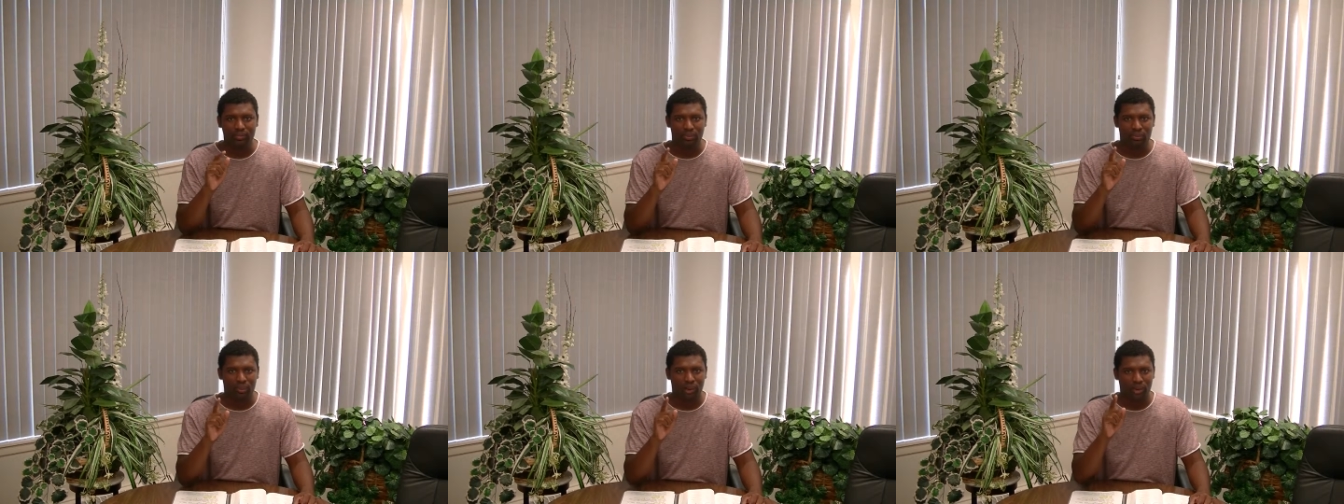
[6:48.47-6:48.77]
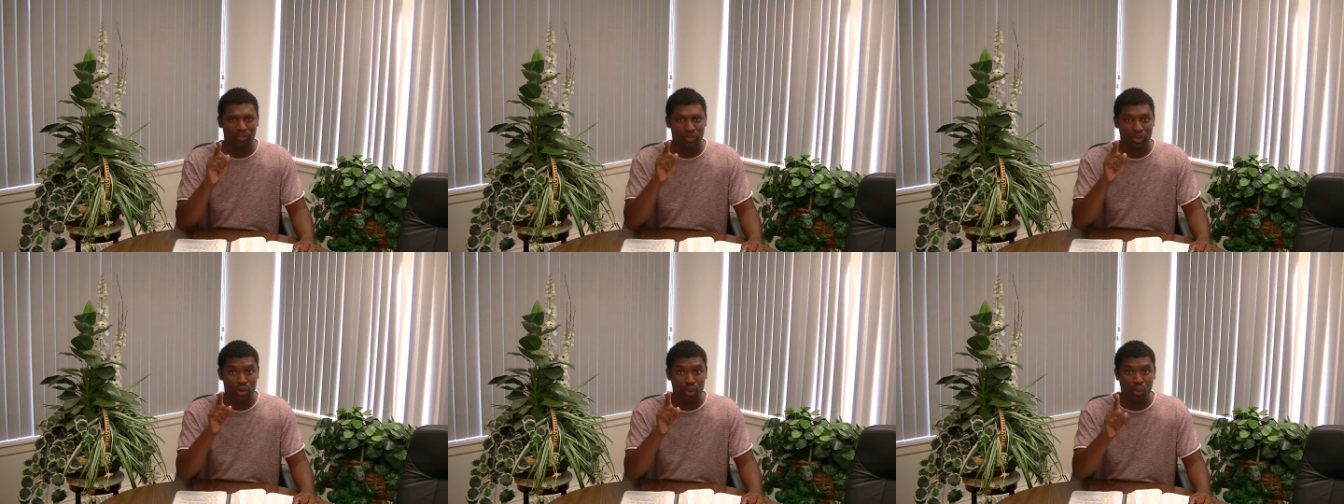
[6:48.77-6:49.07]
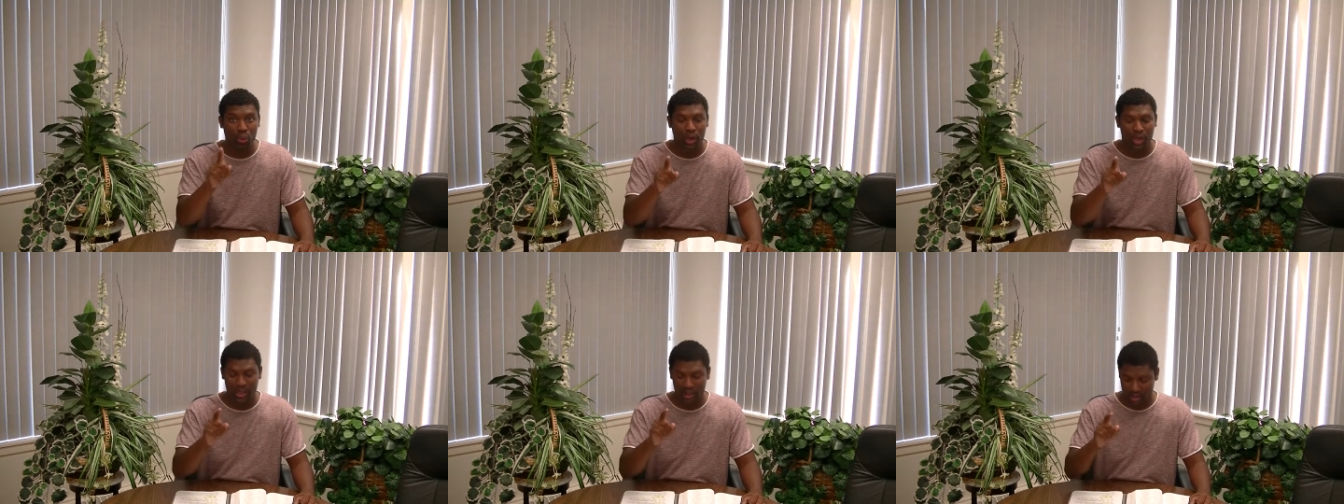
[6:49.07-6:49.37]
But if you
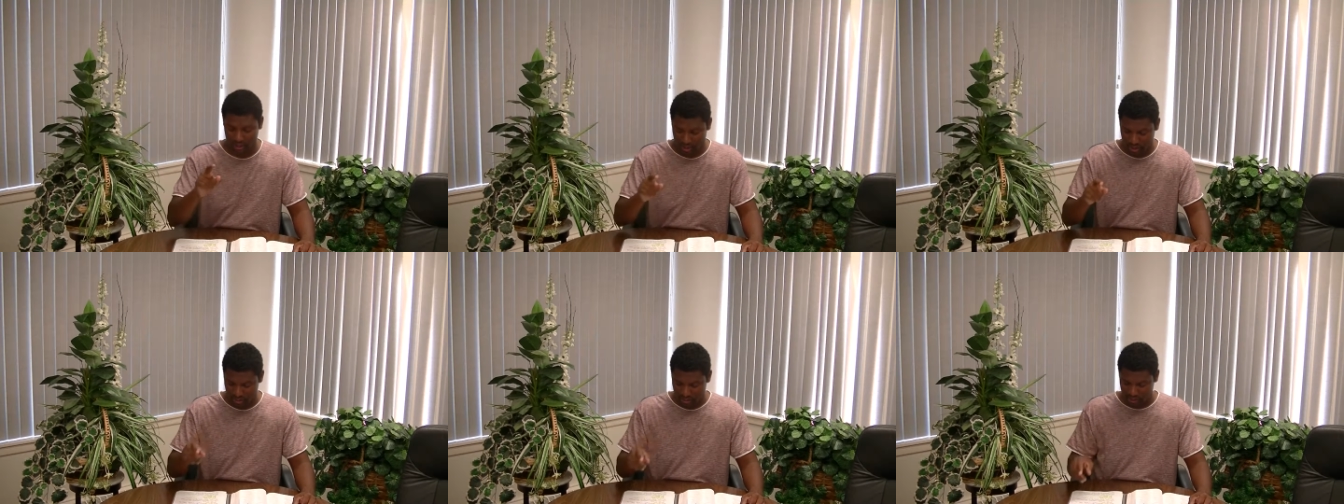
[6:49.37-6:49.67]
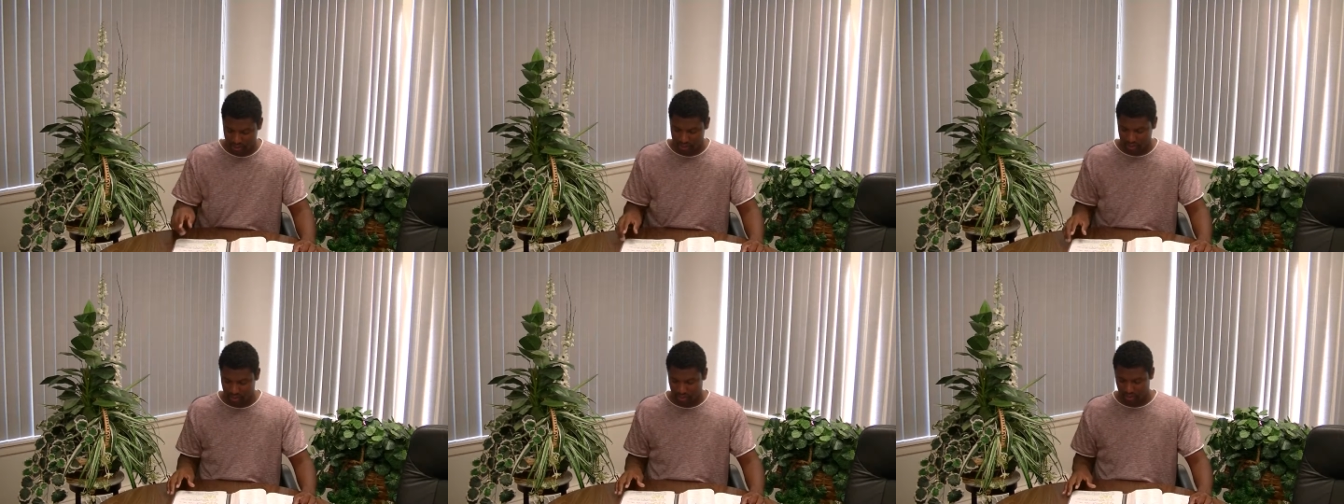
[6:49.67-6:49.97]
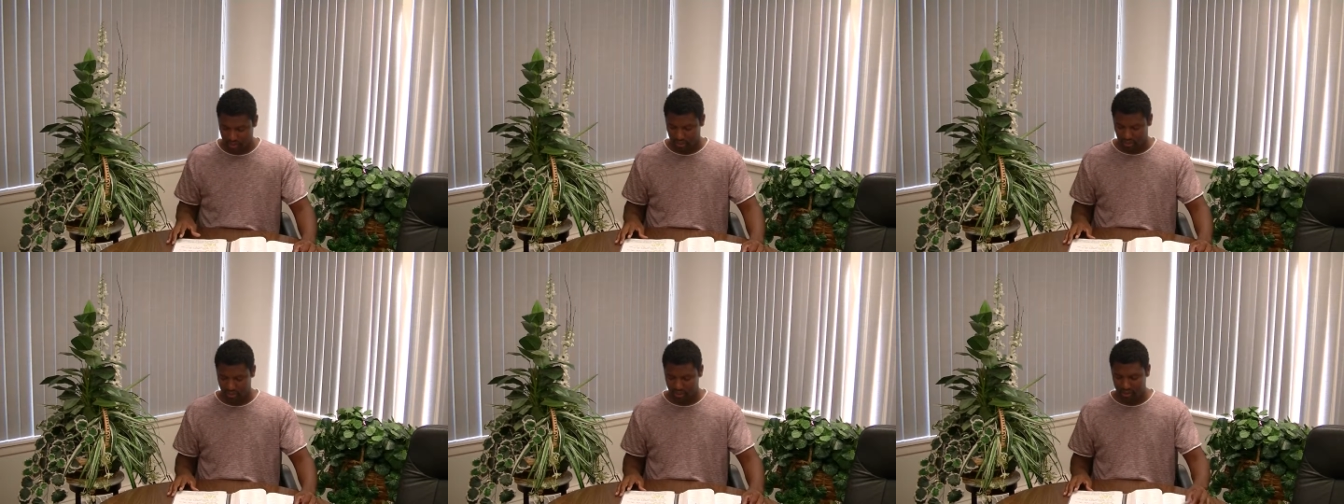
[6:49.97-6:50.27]
wait,
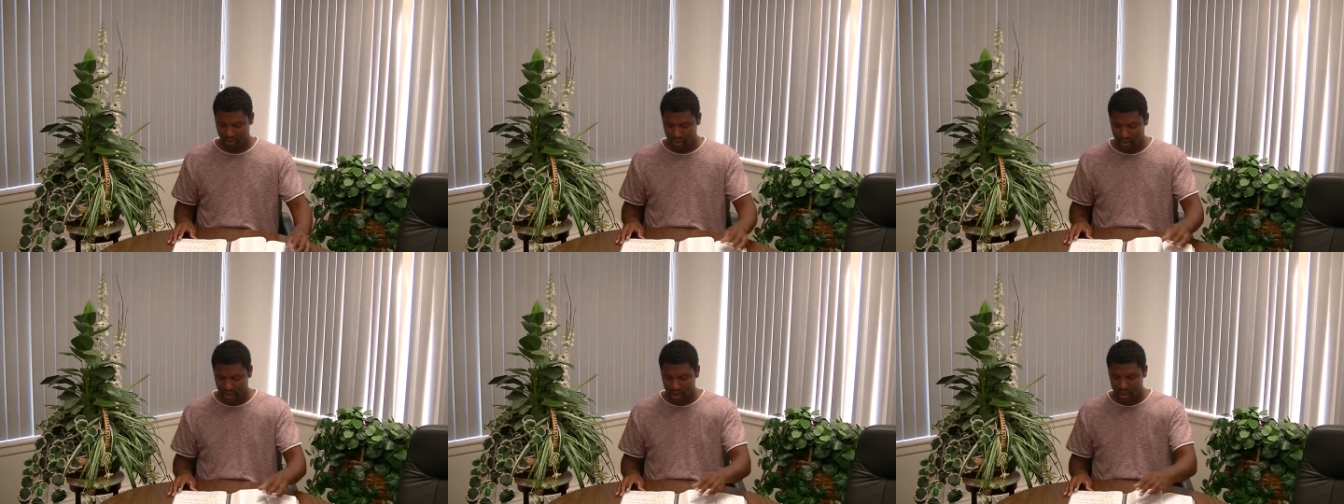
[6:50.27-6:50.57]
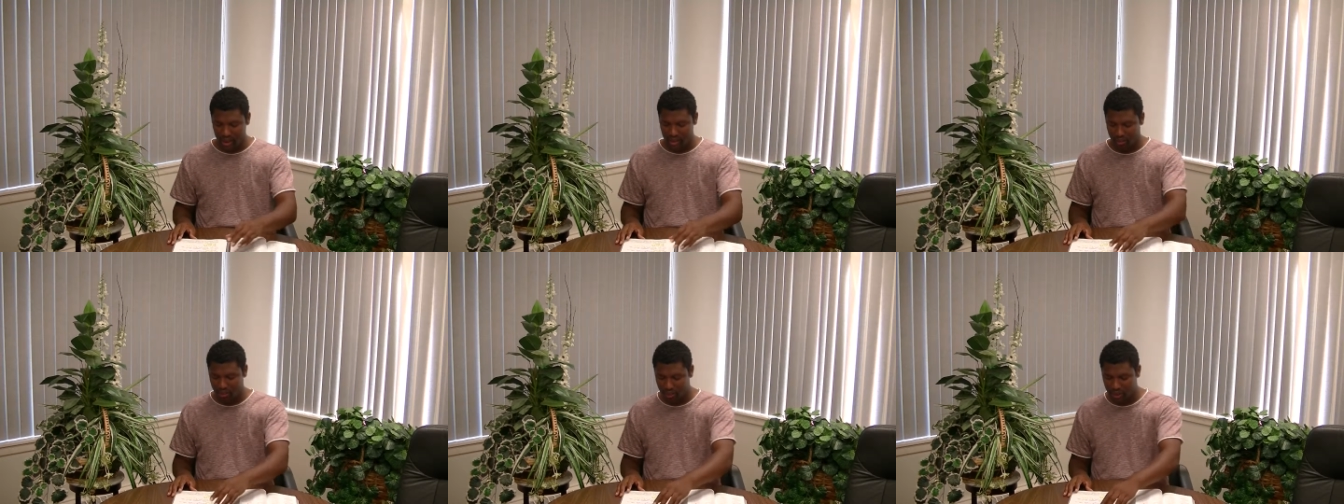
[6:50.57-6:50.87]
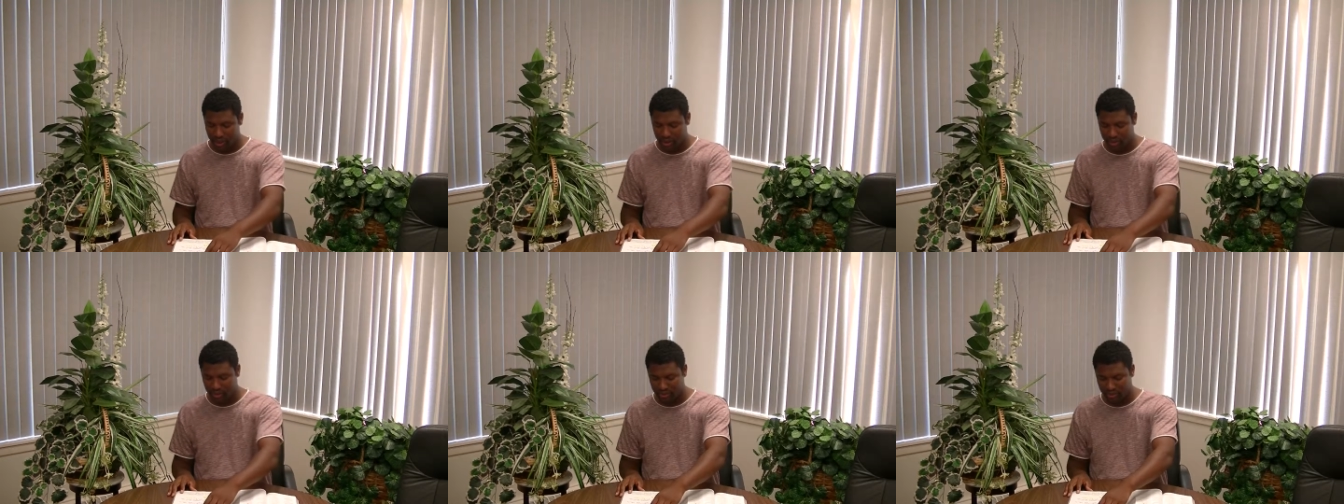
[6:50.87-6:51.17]
God
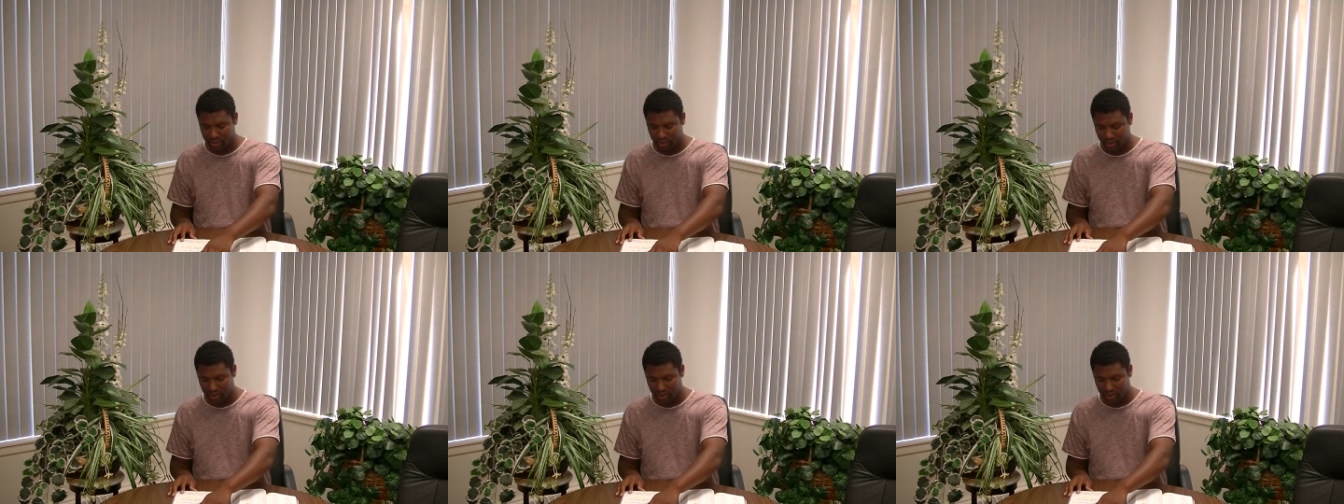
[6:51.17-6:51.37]
will